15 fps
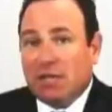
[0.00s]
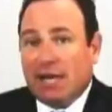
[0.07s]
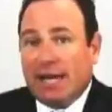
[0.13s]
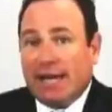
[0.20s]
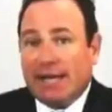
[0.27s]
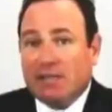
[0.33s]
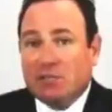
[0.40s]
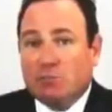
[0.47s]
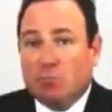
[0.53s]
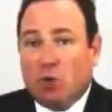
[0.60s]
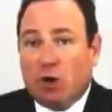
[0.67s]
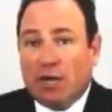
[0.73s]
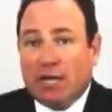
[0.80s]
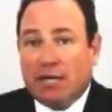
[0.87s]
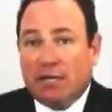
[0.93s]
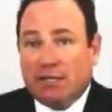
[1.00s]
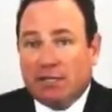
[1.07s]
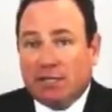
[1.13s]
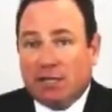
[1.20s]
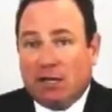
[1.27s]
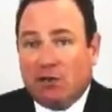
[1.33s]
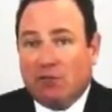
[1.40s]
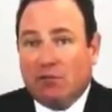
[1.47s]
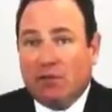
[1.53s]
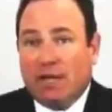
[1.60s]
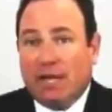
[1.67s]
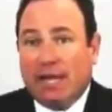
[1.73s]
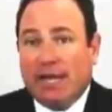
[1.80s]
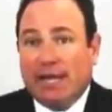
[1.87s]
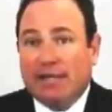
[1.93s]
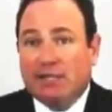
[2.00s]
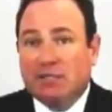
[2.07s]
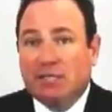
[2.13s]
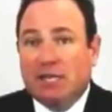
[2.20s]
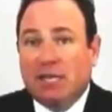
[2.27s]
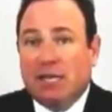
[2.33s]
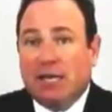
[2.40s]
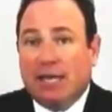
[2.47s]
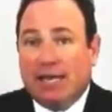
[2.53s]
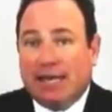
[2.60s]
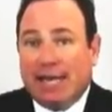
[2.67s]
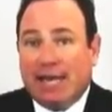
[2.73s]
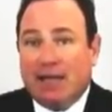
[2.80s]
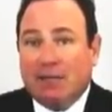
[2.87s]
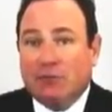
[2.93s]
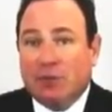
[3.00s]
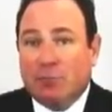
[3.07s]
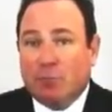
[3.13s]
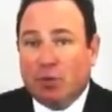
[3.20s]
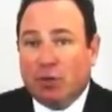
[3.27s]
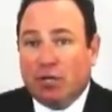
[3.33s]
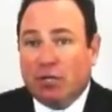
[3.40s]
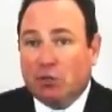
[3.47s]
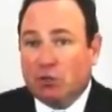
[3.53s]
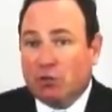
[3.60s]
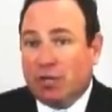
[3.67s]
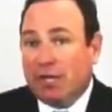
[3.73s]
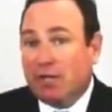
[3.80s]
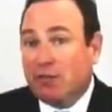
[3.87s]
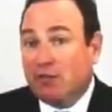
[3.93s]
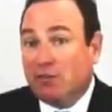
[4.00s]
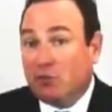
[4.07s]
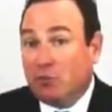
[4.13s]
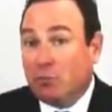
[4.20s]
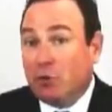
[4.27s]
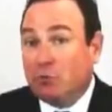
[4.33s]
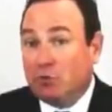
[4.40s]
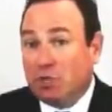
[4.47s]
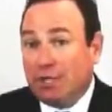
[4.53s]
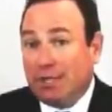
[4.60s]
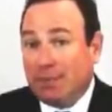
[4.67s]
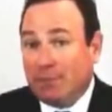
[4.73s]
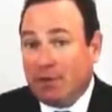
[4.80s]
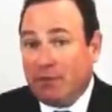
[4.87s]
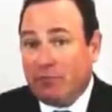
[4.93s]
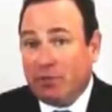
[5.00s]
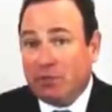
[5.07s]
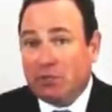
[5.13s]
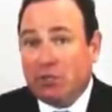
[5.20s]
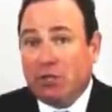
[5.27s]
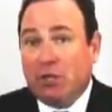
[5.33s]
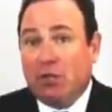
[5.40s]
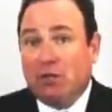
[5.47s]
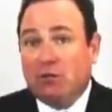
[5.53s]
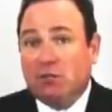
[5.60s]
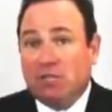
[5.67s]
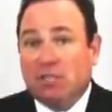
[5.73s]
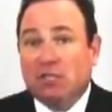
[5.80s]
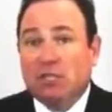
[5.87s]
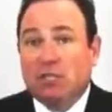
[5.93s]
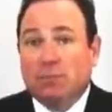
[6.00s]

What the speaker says: has marketed itself as a calorie-burning drink, a thermogenic beverage, since the